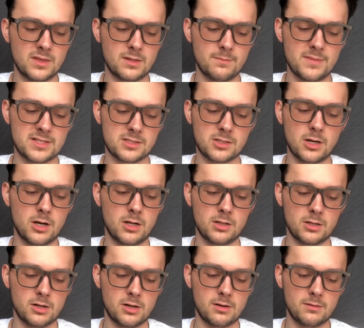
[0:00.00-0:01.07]
the Mist
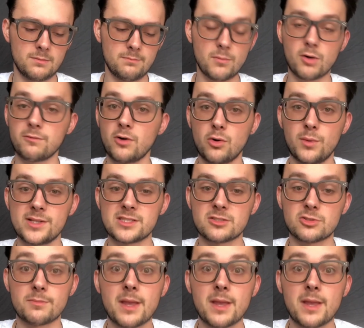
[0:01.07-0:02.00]
Caller Merfolk Wizard.